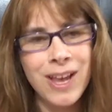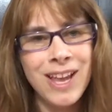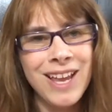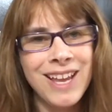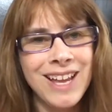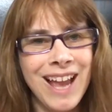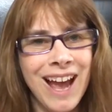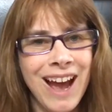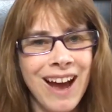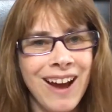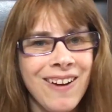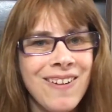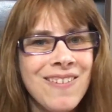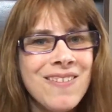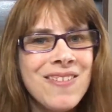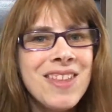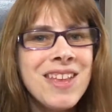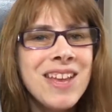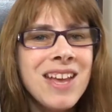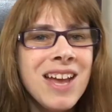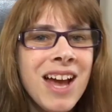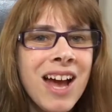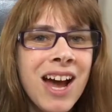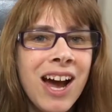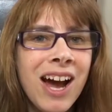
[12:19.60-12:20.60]
yeah,
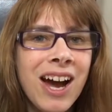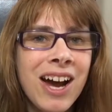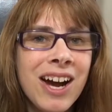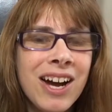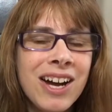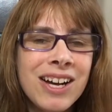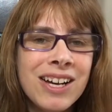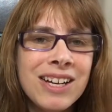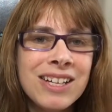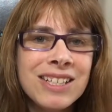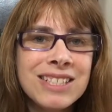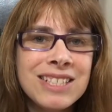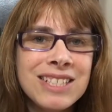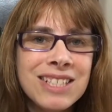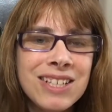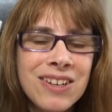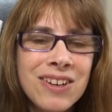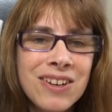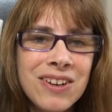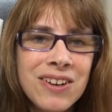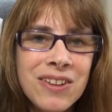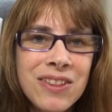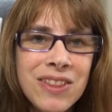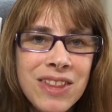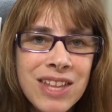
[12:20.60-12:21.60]
uh,
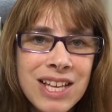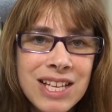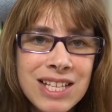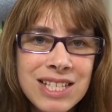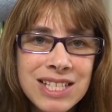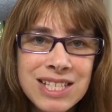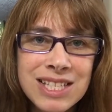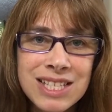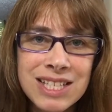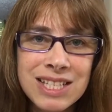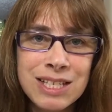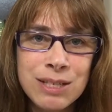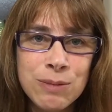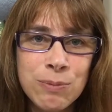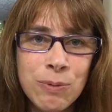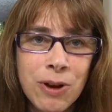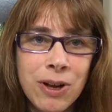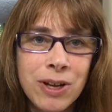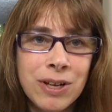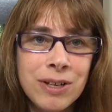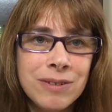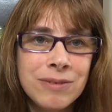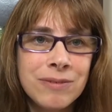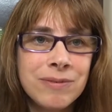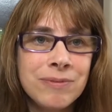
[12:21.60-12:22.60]
so that's this one.